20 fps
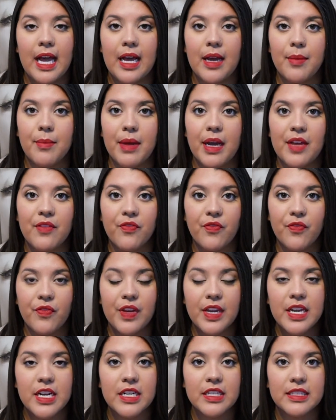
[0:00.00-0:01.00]
I
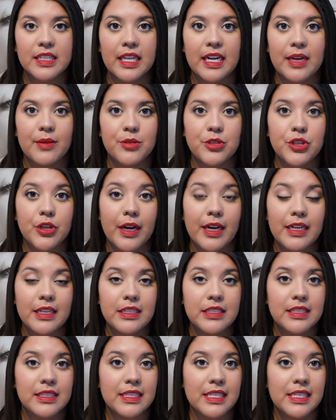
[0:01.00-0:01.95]
figured that I would try to